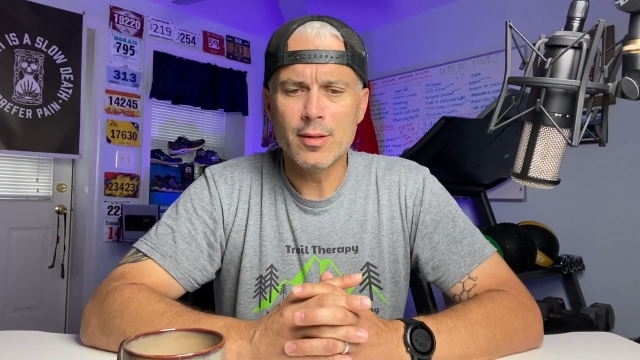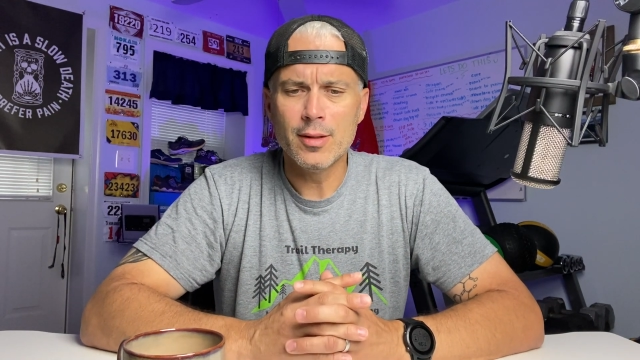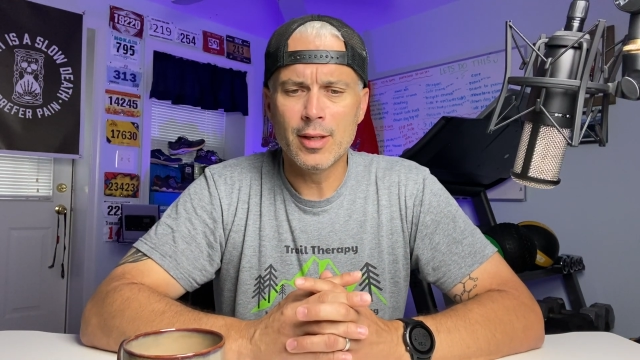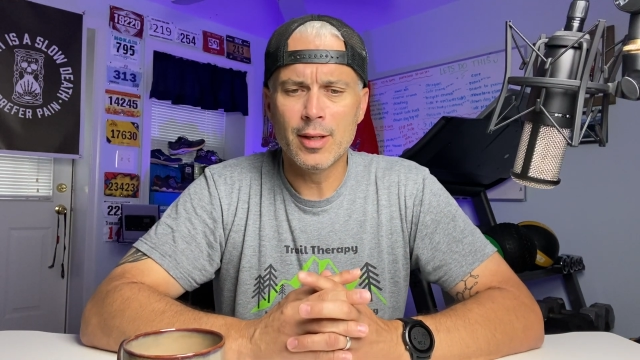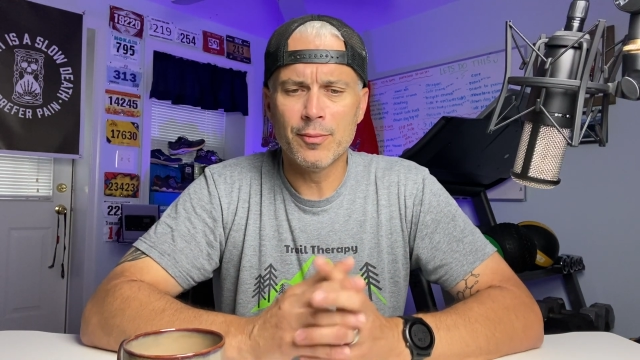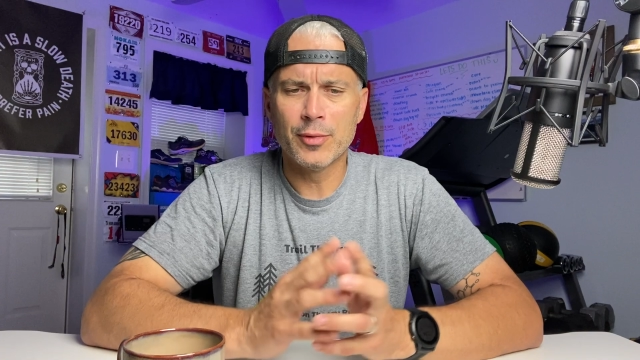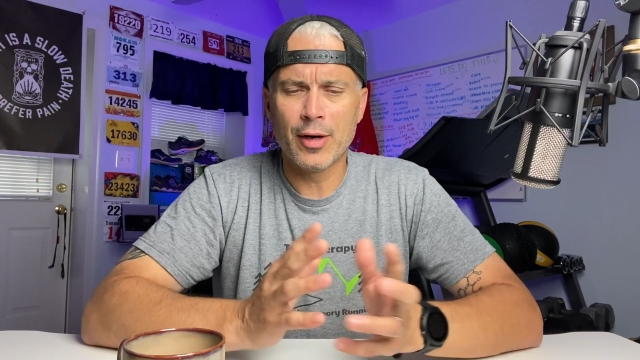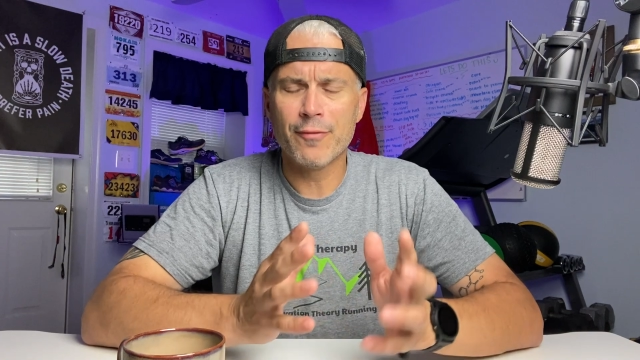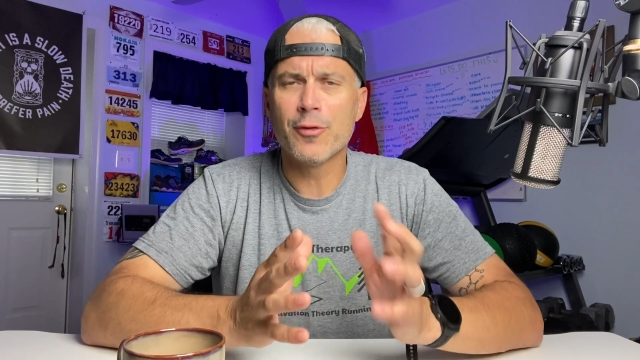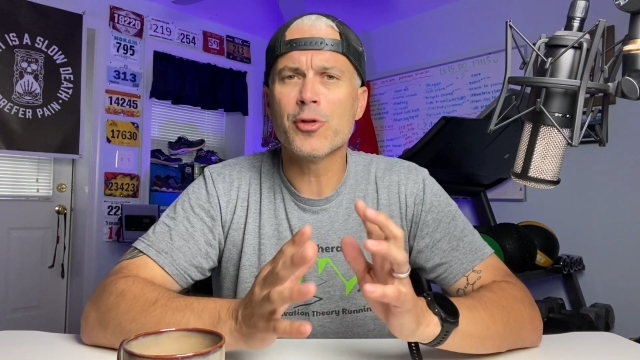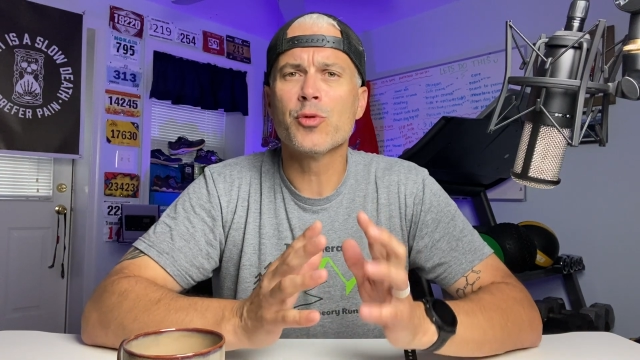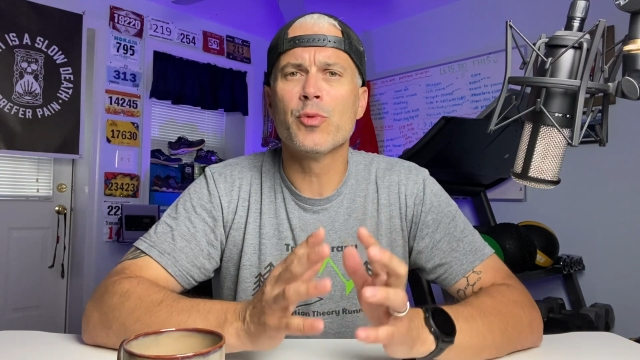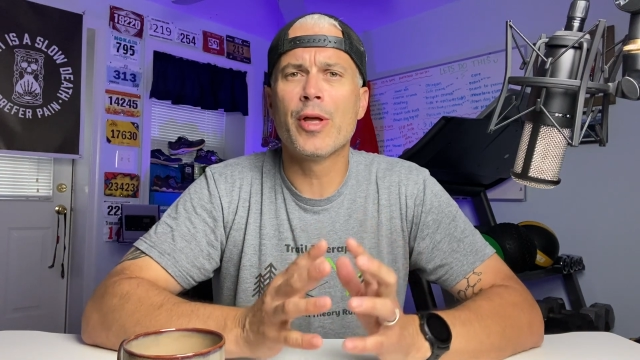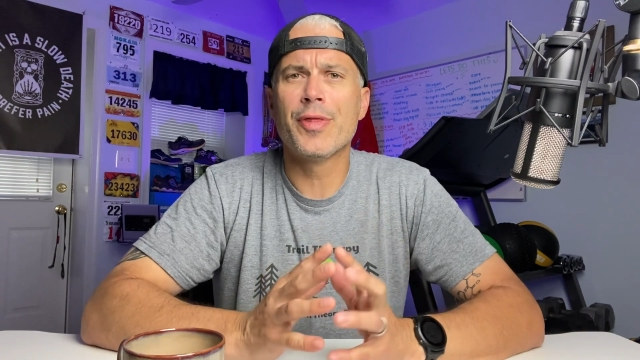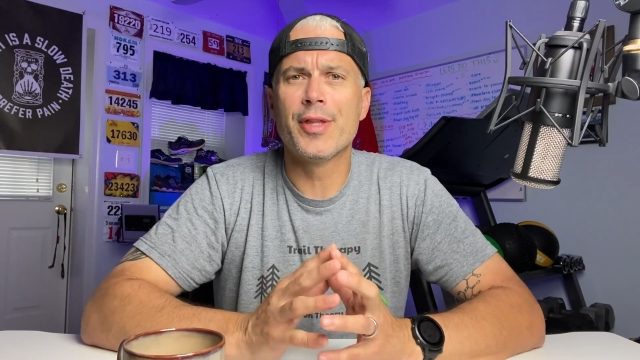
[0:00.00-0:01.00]
When I
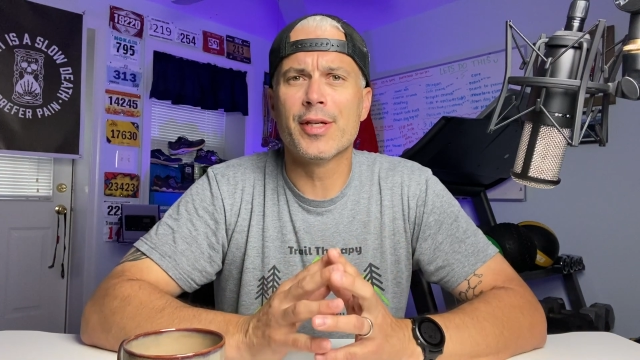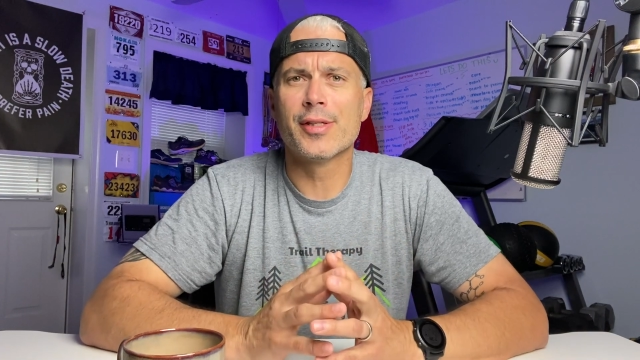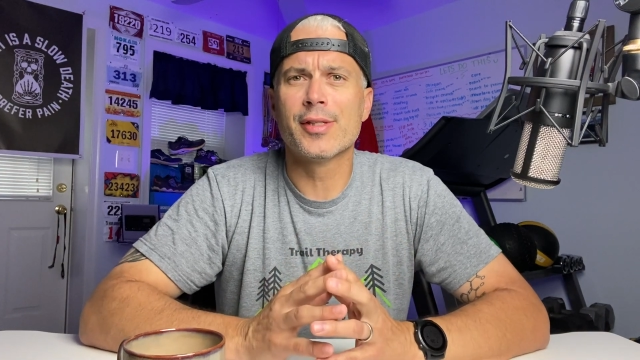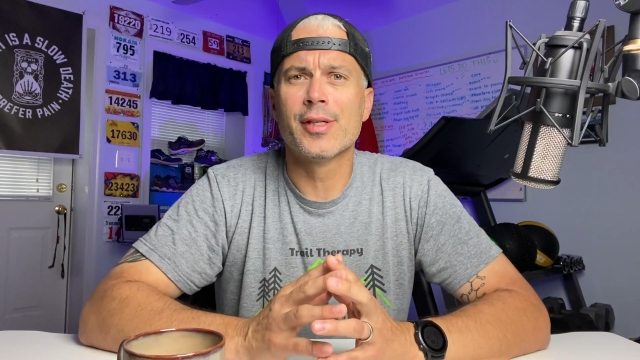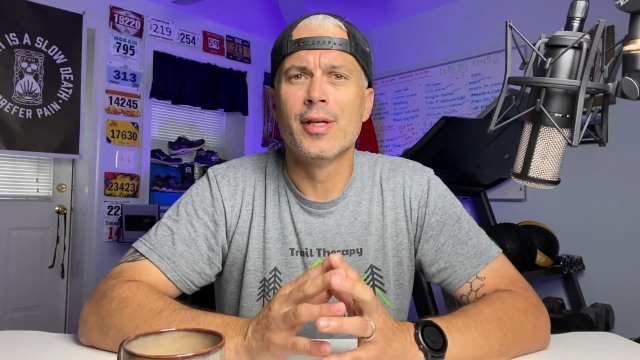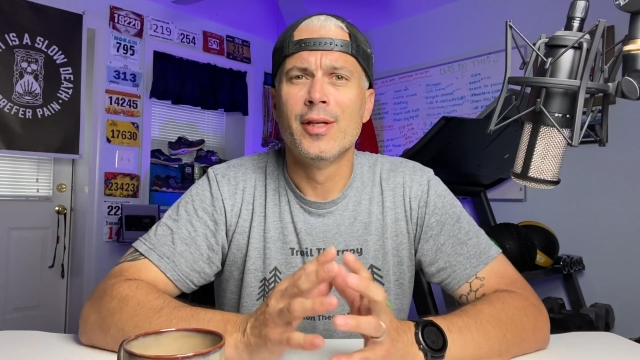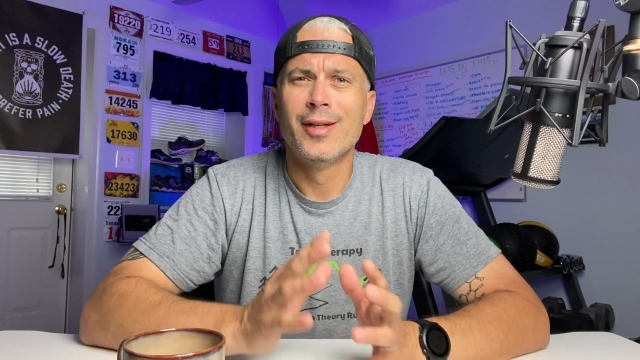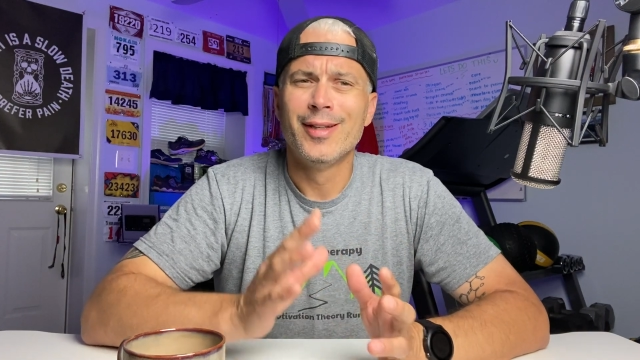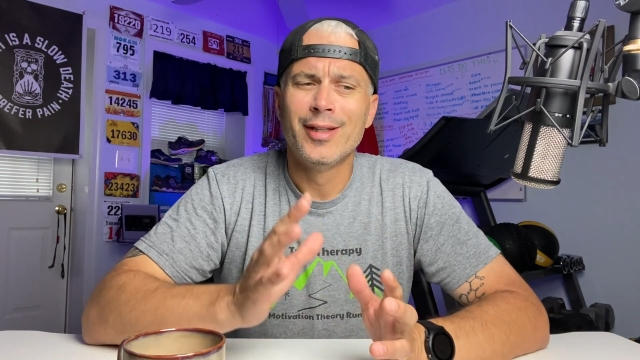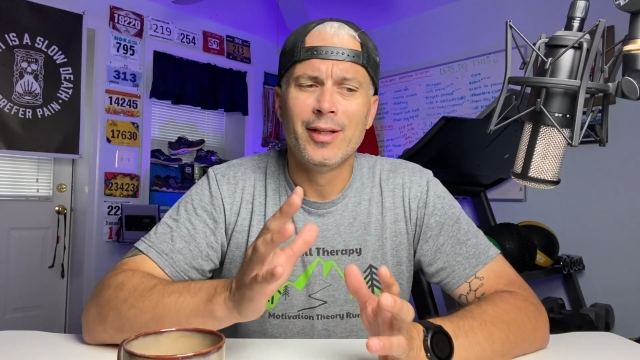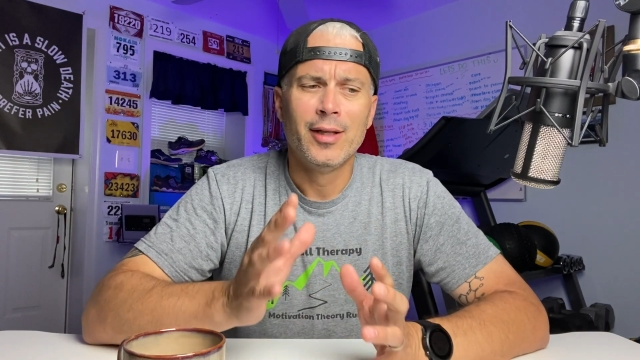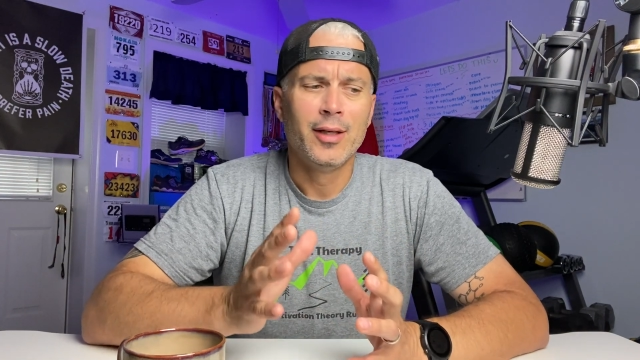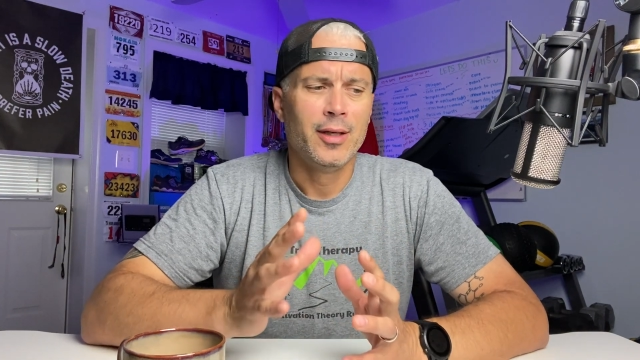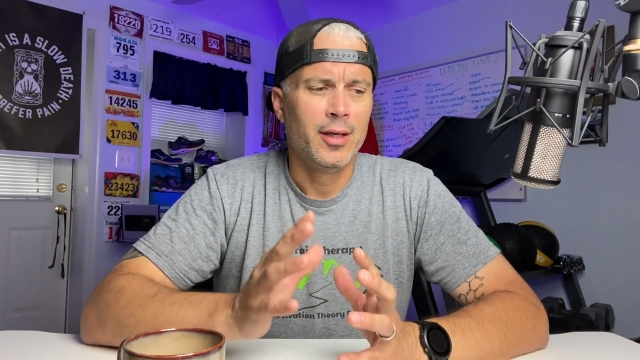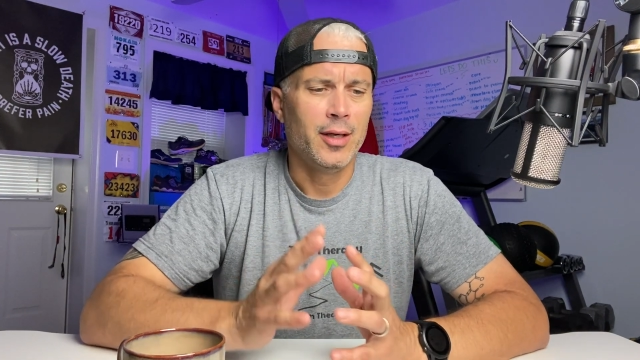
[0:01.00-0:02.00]
first read this,
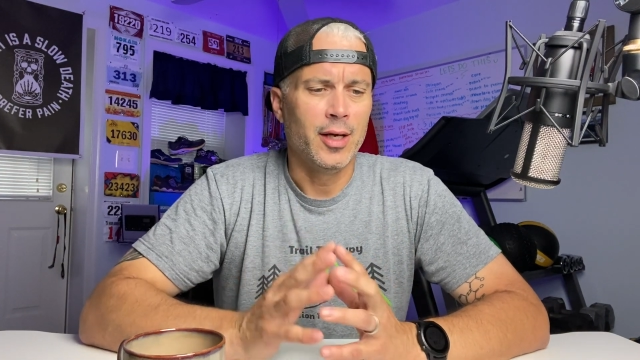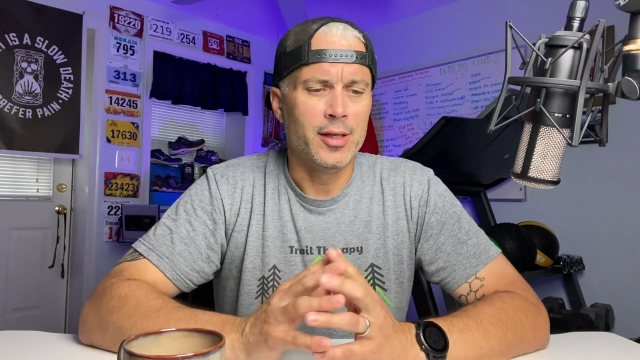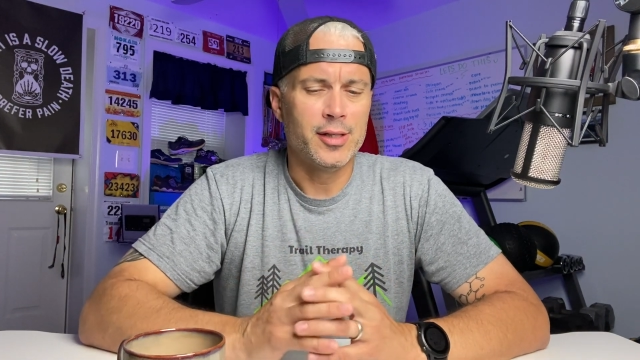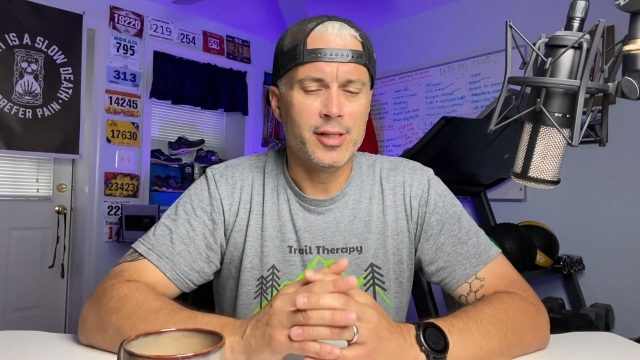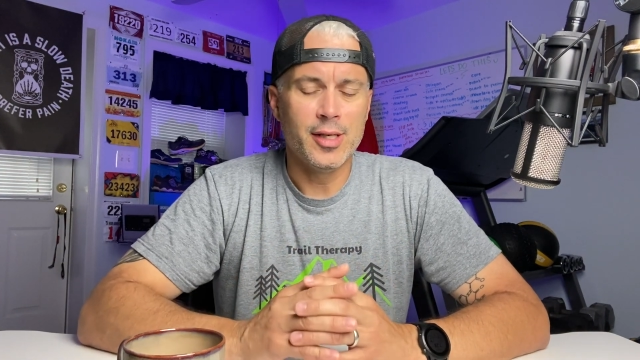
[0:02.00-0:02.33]
it